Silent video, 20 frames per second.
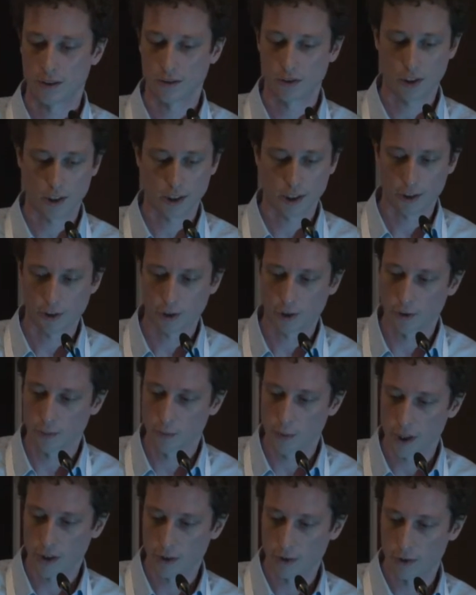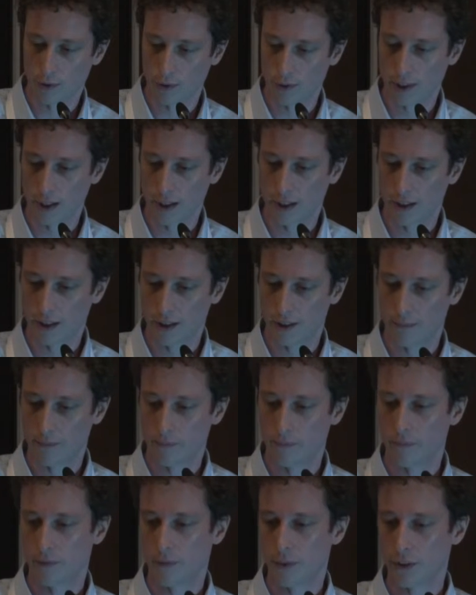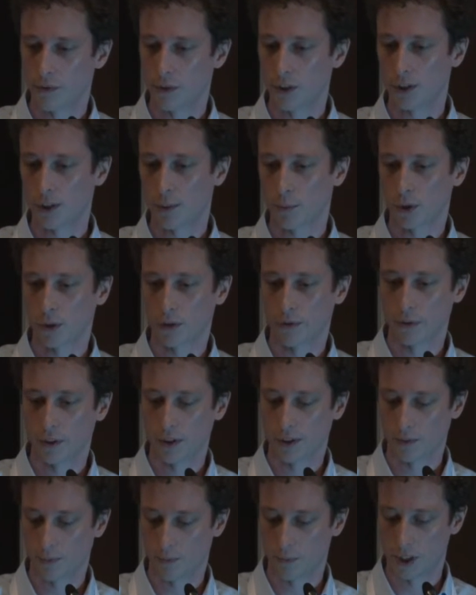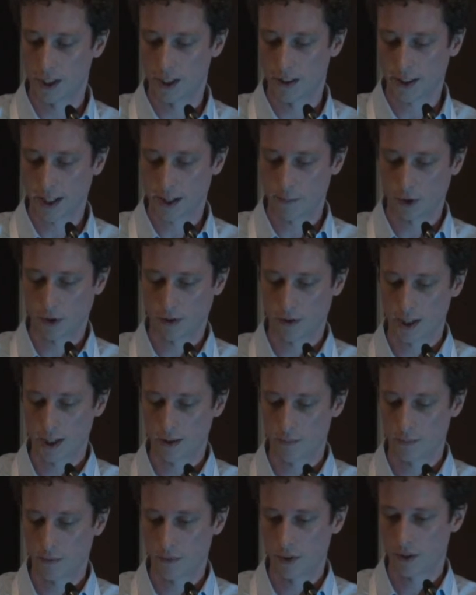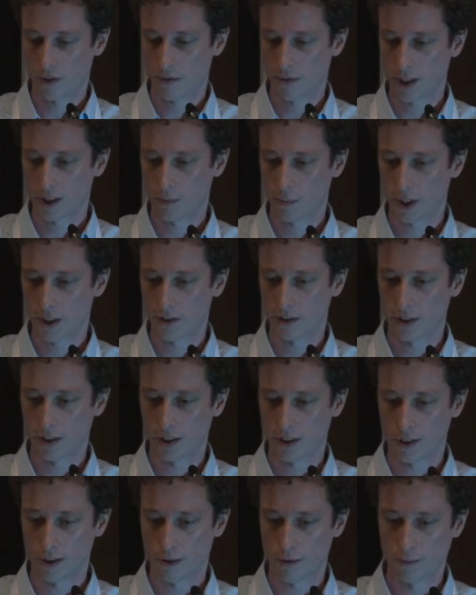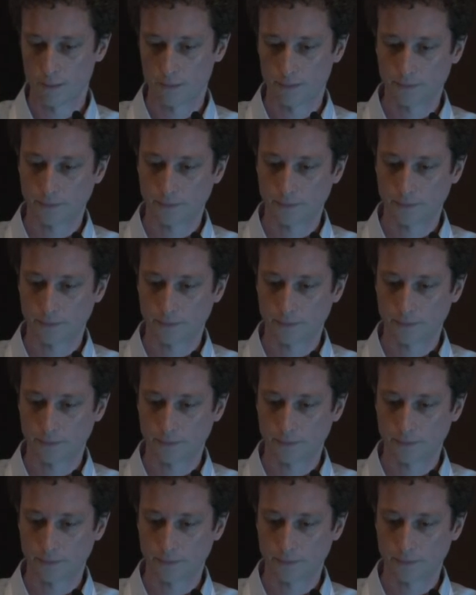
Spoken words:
geological model of the subsurface beneath Amsterdam, created by TNO.